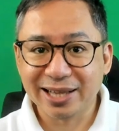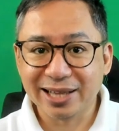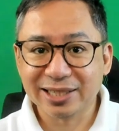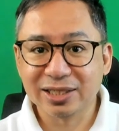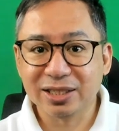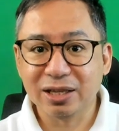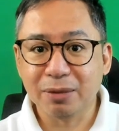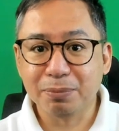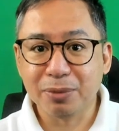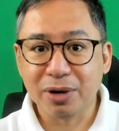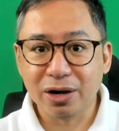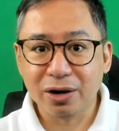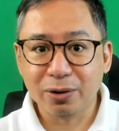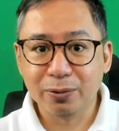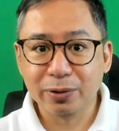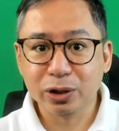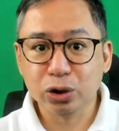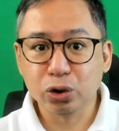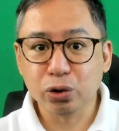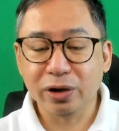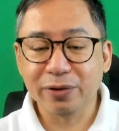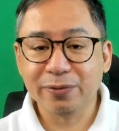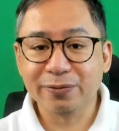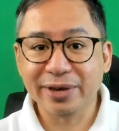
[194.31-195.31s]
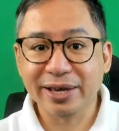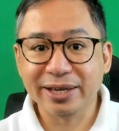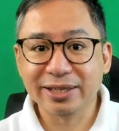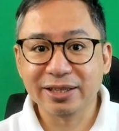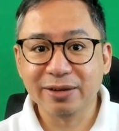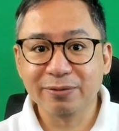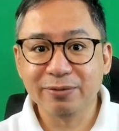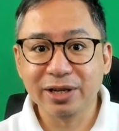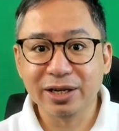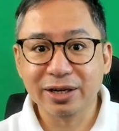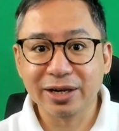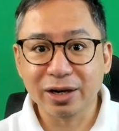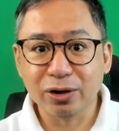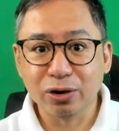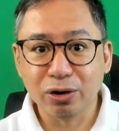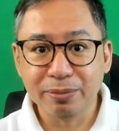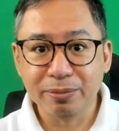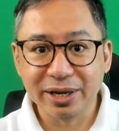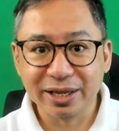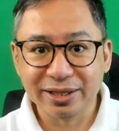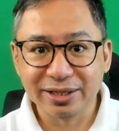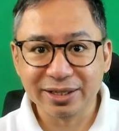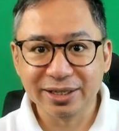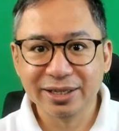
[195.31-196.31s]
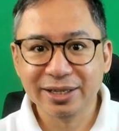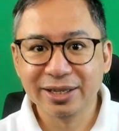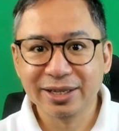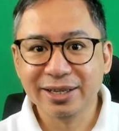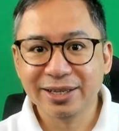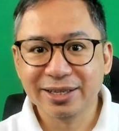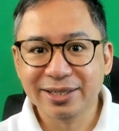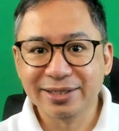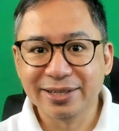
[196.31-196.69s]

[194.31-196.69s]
has the power to effectively recommend